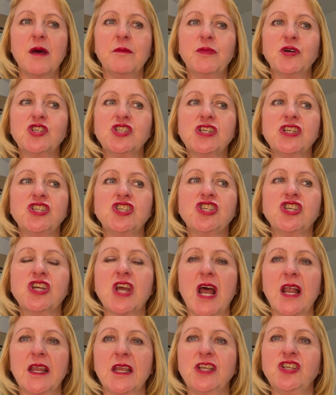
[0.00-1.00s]
but to
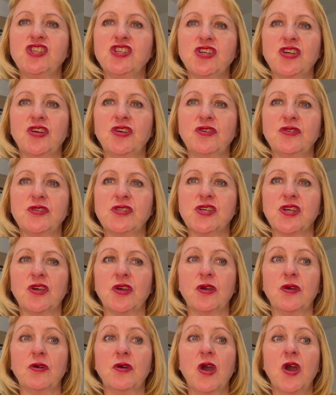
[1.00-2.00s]
challenge you
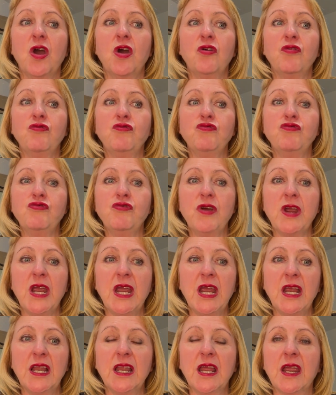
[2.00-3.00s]
to
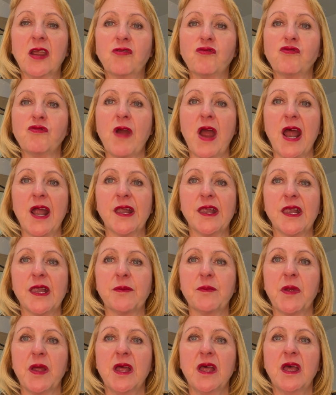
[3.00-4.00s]
really
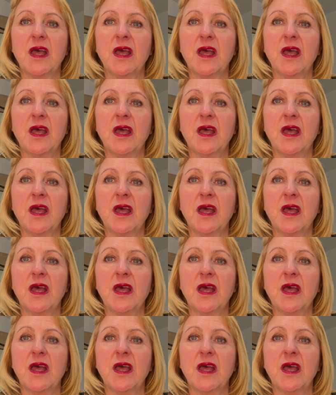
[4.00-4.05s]
grasp